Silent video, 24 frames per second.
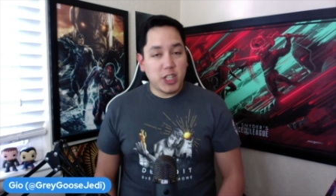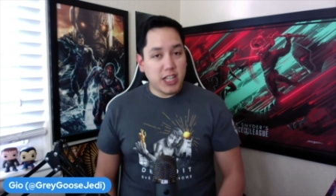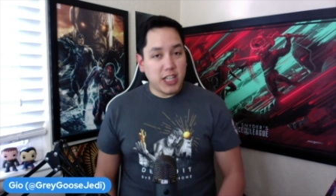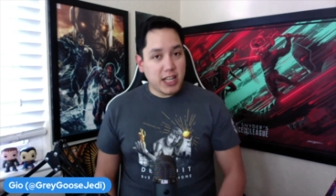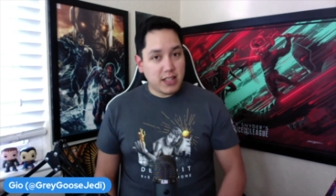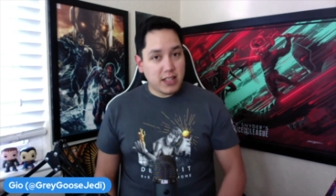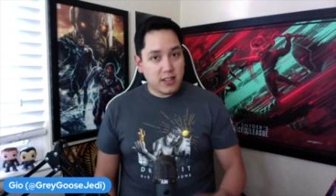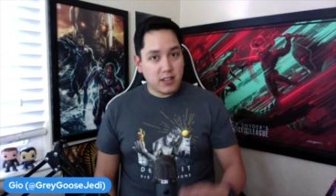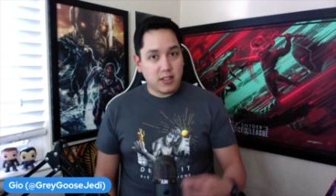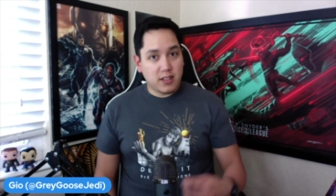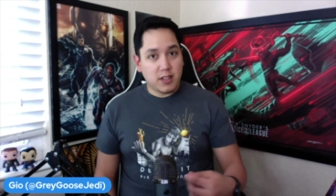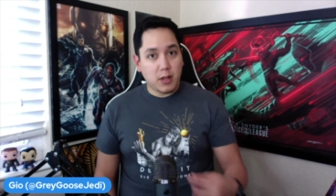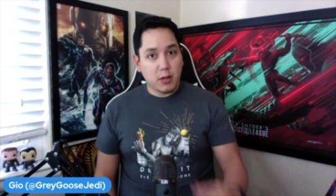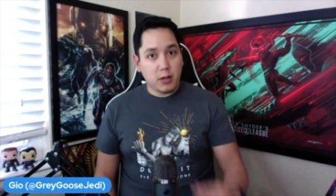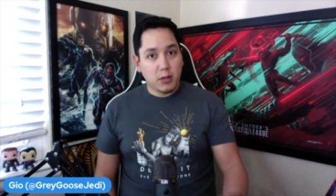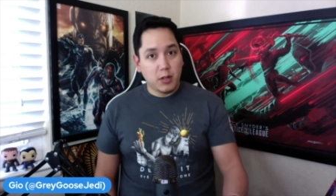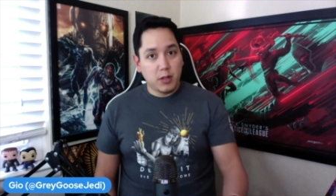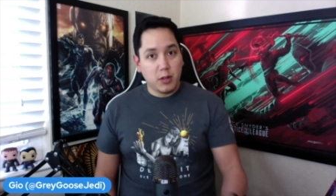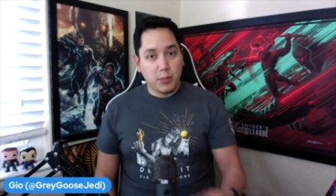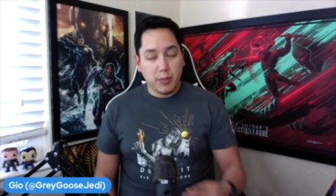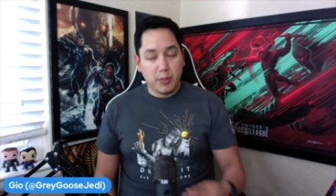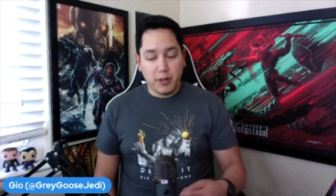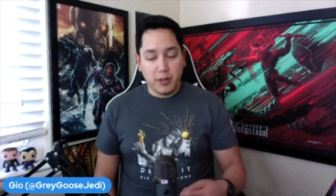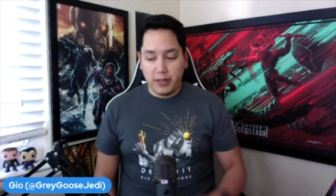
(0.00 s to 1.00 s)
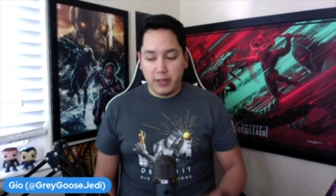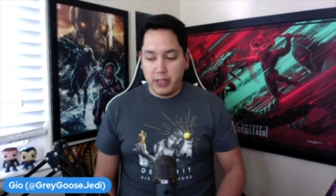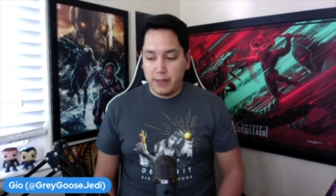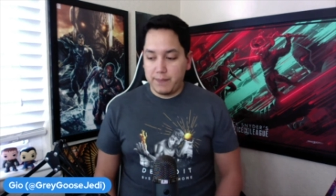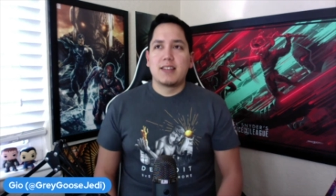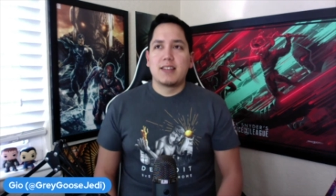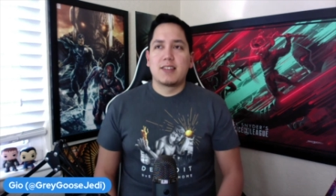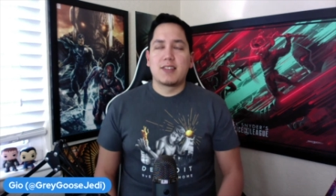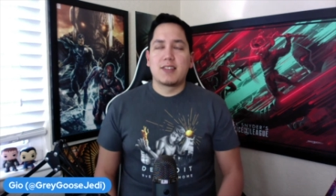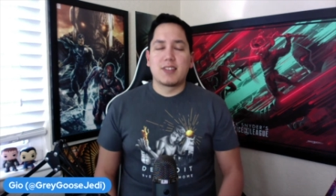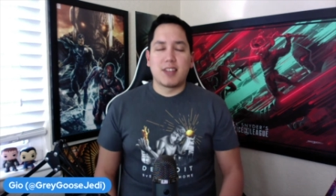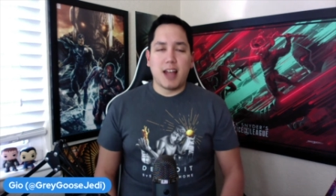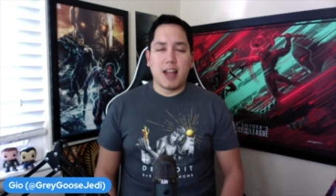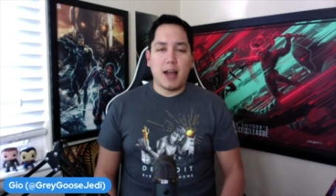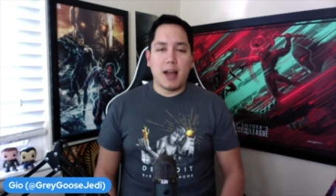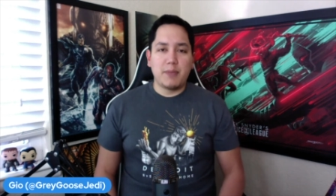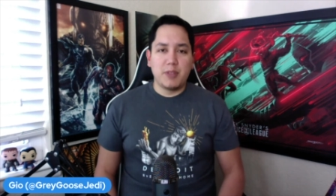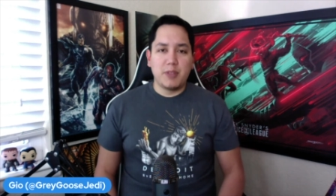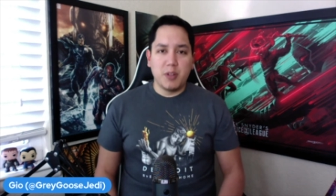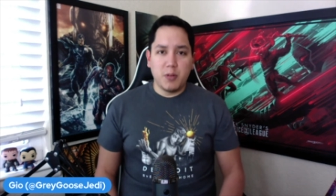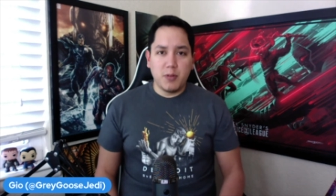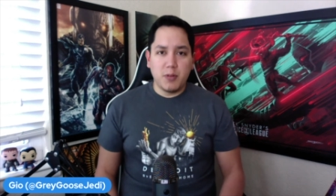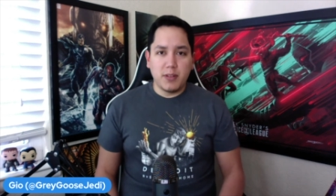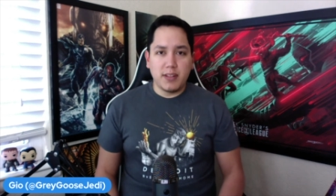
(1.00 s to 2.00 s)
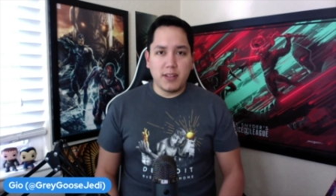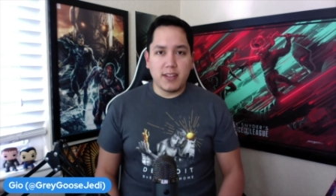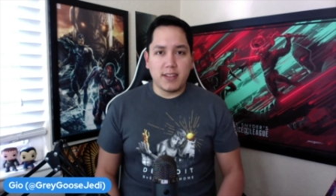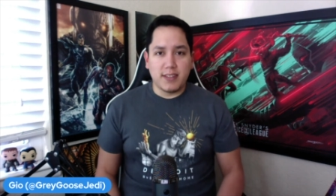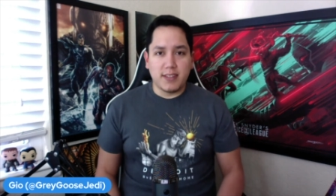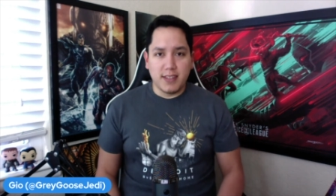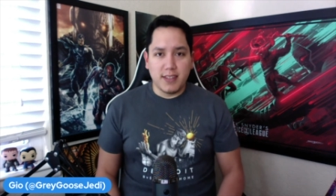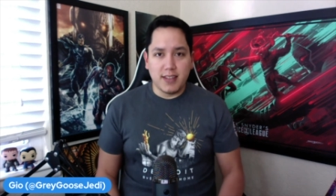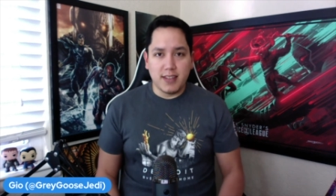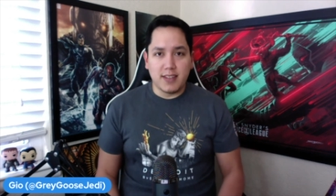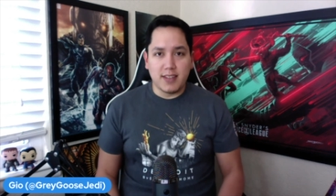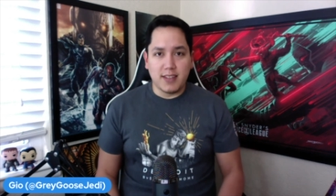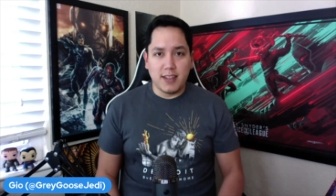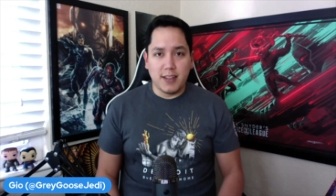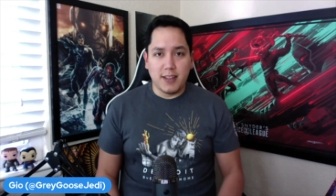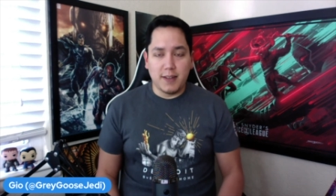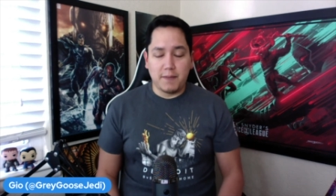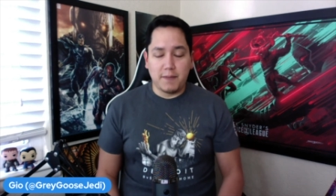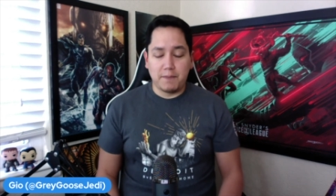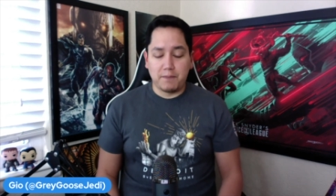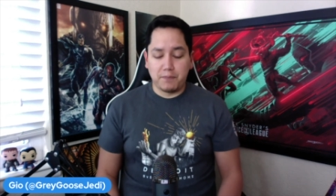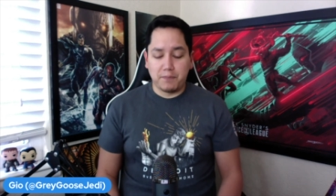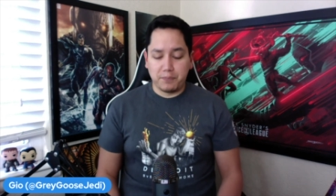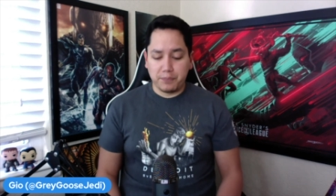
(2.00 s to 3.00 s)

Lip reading: has a solo movie. Stop doing this, Disney.